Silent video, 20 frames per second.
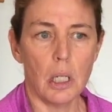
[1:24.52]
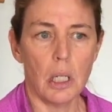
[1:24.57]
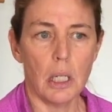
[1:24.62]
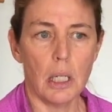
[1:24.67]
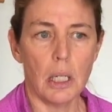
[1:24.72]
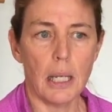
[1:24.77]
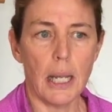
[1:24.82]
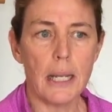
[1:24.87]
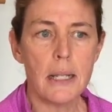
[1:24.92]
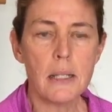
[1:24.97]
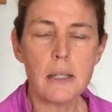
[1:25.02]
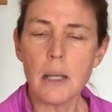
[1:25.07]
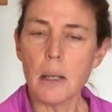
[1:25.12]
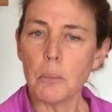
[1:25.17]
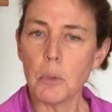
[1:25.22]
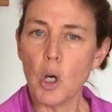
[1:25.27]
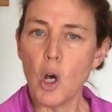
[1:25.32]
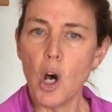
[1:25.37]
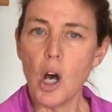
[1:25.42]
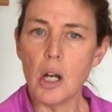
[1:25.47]
it ends
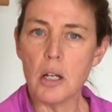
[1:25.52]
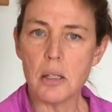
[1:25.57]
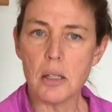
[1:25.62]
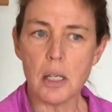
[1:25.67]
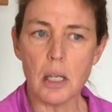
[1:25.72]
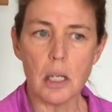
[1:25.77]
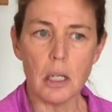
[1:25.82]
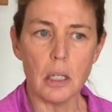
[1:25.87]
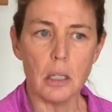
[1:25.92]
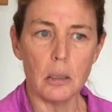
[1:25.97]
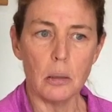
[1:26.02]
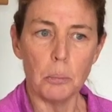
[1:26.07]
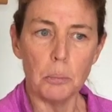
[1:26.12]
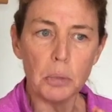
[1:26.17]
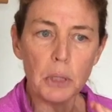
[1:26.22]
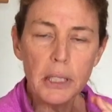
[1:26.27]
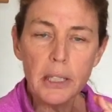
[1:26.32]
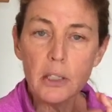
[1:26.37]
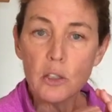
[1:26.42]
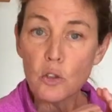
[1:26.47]
up causing an
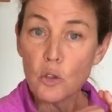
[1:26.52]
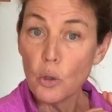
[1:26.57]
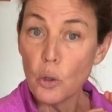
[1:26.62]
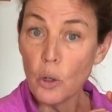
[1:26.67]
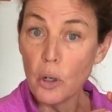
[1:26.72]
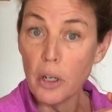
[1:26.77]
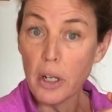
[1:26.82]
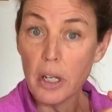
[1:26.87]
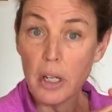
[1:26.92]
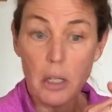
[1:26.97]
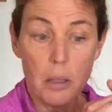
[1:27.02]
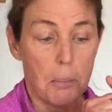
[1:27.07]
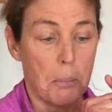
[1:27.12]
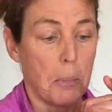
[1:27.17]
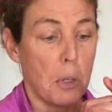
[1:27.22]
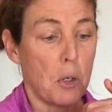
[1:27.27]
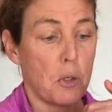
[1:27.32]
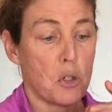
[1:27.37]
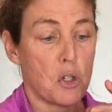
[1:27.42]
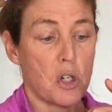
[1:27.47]
obligatory
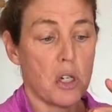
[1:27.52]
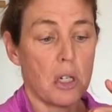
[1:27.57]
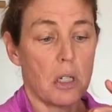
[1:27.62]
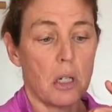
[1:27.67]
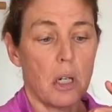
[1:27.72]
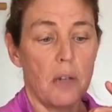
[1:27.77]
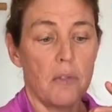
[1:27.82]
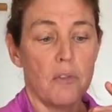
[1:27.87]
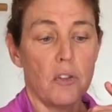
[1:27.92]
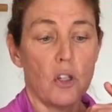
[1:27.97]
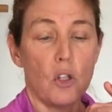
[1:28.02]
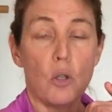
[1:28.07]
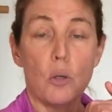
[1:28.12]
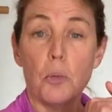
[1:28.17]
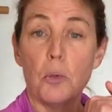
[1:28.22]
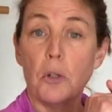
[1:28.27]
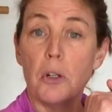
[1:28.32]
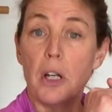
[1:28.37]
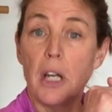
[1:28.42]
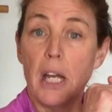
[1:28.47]
motion of the
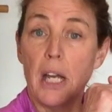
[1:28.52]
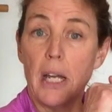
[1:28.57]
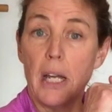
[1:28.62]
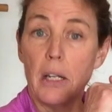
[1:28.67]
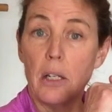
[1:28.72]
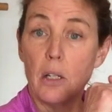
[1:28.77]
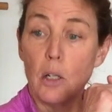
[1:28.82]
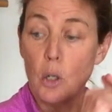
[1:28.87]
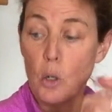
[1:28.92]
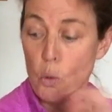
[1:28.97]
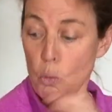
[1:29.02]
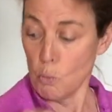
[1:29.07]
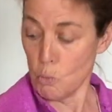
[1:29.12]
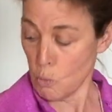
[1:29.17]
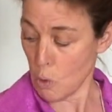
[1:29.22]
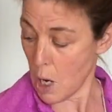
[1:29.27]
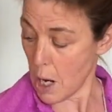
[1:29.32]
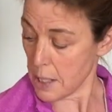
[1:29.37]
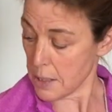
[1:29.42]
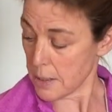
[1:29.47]
humeral head
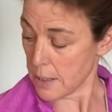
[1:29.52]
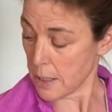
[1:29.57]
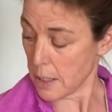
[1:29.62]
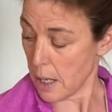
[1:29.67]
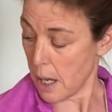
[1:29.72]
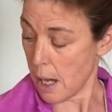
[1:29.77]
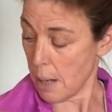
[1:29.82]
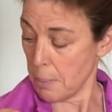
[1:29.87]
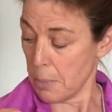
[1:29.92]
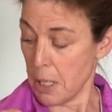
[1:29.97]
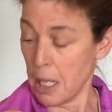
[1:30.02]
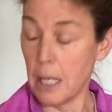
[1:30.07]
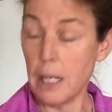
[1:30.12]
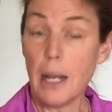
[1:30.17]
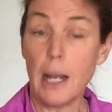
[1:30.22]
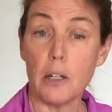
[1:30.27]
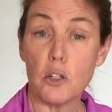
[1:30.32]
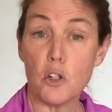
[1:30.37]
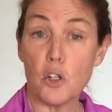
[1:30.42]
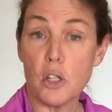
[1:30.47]
rising up and
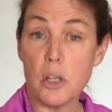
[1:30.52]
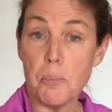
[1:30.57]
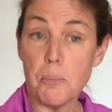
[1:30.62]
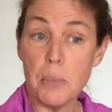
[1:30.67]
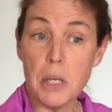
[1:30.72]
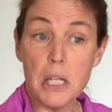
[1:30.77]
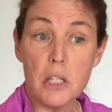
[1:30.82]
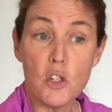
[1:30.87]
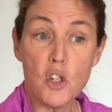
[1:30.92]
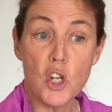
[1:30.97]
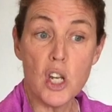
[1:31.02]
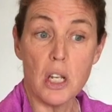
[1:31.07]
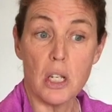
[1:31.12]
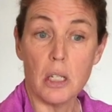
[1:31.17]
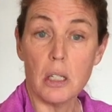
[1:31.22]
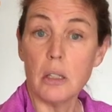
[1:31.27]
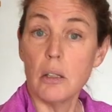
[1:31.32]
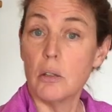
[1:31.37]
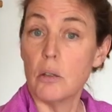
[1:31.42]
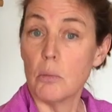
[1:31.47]
actually
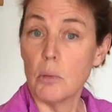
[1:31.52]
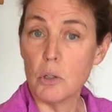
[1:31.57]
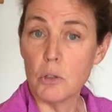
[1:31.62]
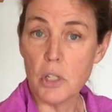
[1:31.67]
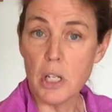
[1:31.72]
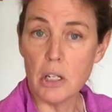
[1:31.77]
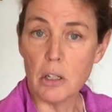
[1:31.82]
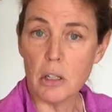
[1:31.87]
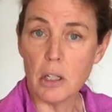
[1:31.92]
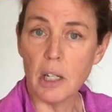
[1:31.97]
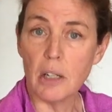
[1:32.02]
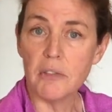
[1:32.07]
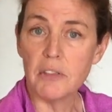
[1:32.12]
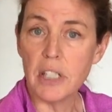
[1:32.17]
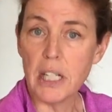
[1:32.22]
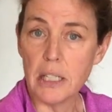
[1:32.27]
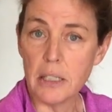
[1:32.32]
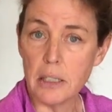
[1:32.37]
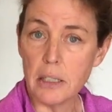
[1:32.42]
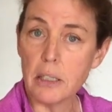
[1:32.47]
pinching the rotator cuff
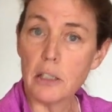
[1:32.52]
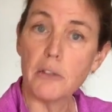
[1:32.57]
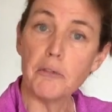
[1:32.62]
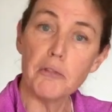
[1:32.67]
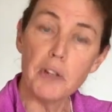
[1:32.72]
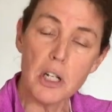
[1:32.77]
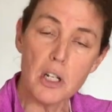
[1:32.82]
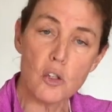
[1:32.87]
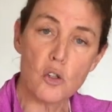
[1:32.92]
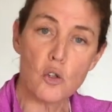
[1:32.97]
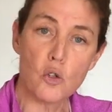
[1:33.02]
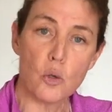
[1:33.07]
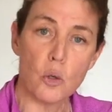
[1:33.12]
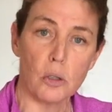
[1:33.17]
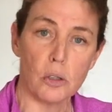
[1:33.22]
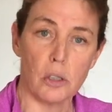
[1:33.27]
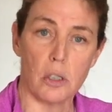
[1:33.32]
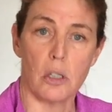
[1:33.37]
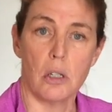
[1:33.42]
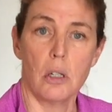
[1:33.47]
tendon at the front of the
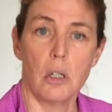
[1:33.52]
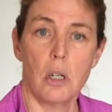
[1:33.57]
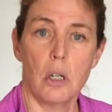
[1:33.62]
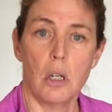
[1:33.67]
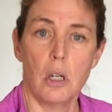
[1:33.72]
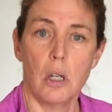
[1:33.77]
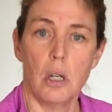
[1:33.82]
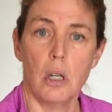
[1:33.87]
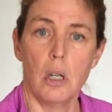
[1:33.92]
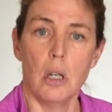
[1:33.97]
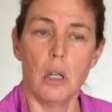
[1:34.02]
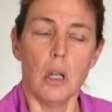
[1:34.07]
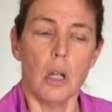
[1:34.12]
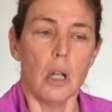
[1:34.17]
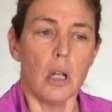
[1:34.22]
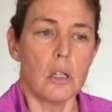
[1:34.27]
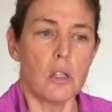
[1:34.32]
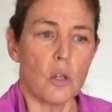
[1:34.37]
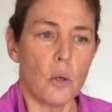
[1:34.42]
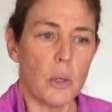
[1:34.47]
shoulder.
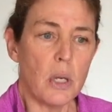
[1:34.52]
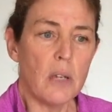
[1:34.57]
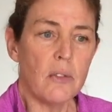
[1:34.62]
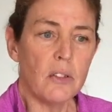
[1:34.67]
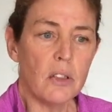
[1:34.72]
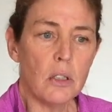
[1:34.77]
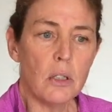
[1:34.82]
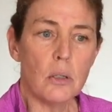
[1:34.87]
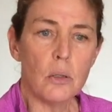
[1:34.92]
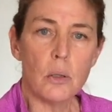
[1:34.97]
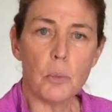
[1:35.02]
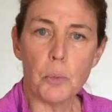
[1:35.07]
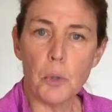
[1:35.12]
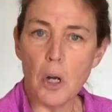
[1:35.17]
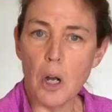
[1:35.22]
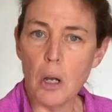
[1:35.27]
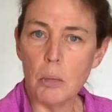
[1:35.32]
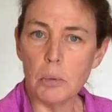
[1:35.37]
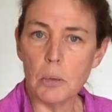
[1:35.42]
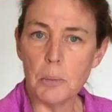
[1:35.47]
So even though the
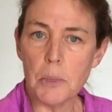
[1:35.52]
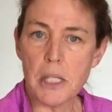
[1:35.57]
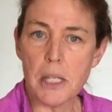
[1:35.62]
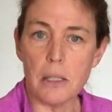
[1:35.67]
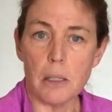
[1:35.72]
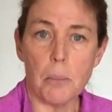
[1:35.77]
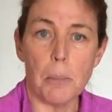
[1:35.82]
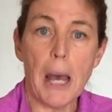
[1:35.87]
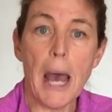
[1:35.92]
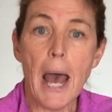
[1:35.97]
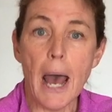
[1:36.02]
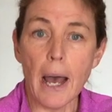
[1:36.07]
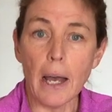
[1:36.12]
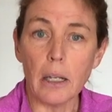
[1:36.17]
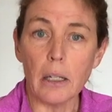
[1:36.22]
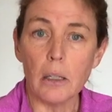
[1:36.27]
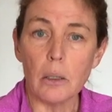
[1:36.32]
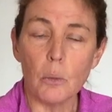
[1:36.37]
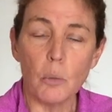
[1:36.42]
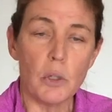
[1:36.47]
problem is at the
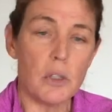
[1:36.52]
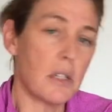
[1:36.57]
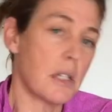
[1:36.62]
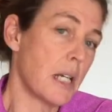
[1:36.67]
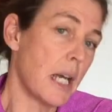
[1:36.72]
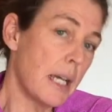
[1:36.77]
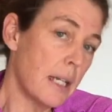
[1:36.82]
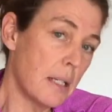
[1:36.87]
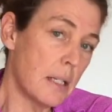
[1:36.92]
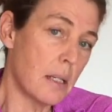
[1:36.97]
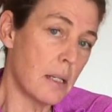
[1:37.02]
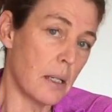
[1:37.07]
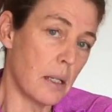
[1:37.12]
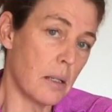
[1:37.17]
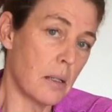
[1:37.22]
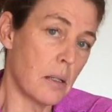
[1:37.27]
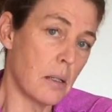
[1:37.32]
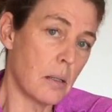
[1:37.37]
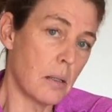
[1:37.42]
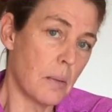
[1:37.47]
back, where the tightness
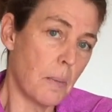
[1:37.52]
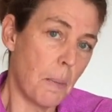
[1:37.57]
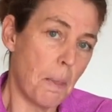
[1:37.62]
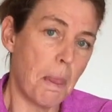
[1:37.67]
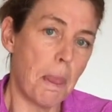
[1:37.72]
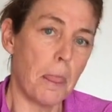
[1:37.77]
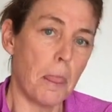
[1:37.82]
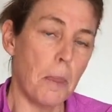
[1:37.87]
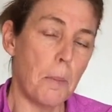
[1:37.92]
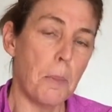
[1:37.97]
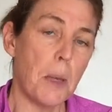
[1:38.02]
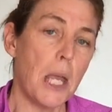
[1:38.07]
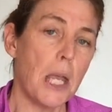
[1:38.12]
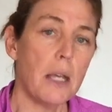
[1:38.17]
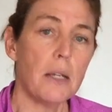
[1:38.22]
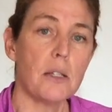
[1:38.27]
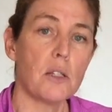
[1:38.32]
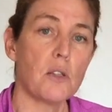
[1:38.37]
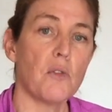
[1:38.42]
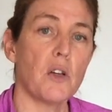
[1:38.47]
is, the
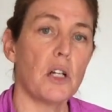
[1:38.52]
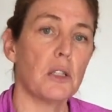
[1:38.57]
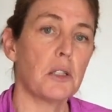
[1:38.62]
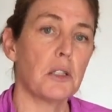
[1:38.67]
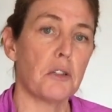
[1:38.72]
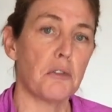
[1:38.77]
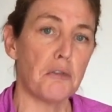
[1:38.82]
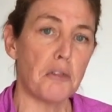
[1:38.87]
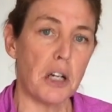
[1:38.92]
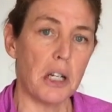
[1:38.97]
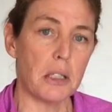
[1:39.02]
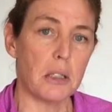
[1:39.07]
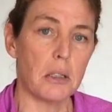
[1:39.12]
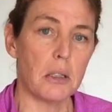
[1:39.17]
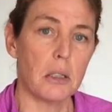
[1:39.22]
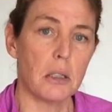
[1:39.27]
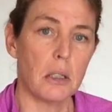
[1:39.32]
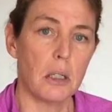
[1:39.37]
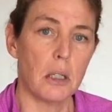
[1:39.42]
pain is felt at the front.